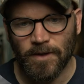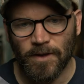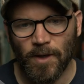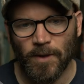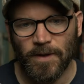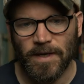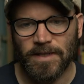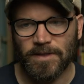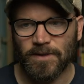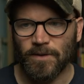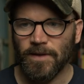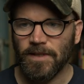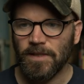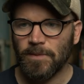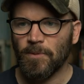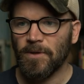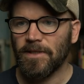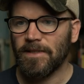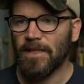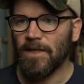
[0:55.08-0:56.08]
Okay, so let's
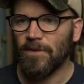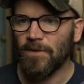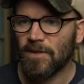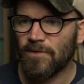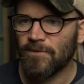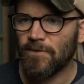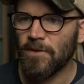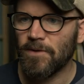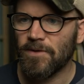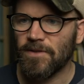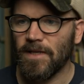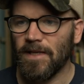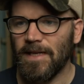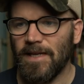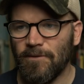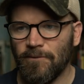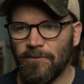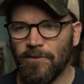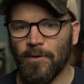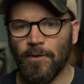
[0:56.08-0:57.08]
break down this first
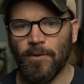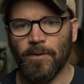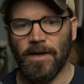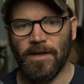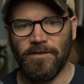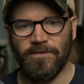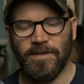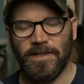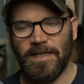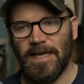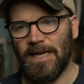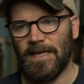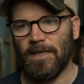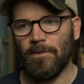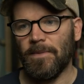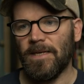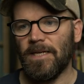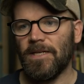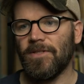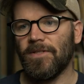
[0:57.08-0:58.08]
infographic
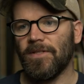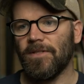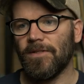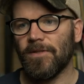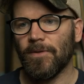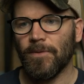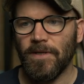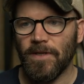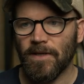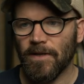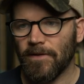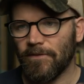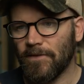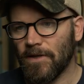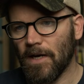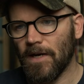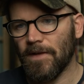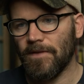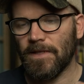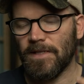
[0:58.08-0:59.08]
animation. So here I've
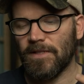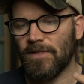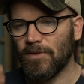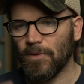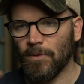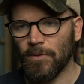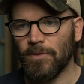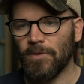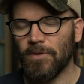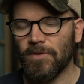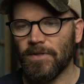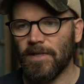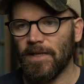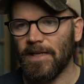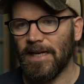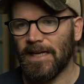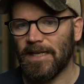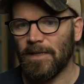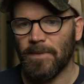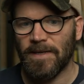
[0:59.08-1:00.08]
got these soldiers that
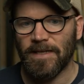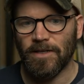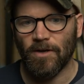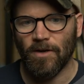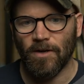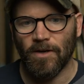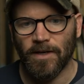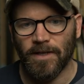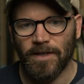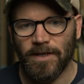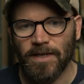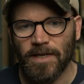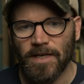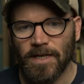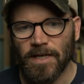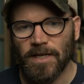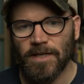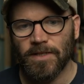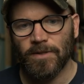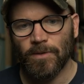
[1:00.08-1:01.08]
animate on.
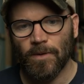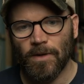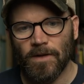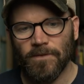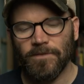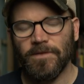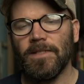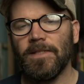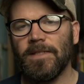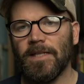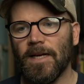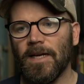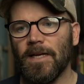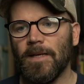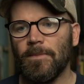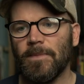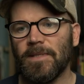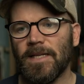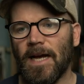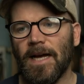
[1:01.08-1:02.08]
So
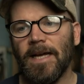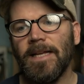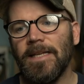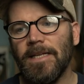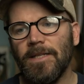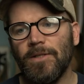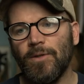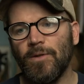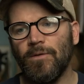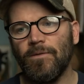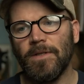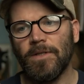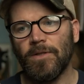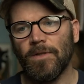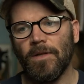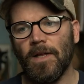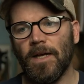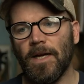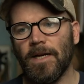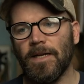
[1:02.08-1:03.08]
oftentimes I need to
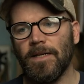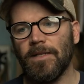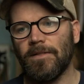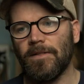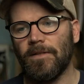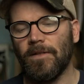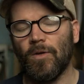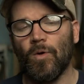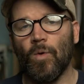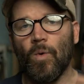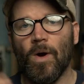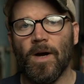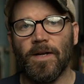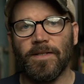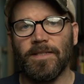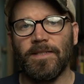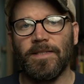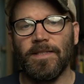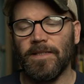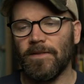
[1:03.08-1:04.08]
visualize the
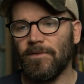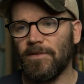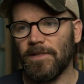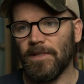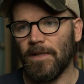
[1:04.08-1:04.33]
quantity of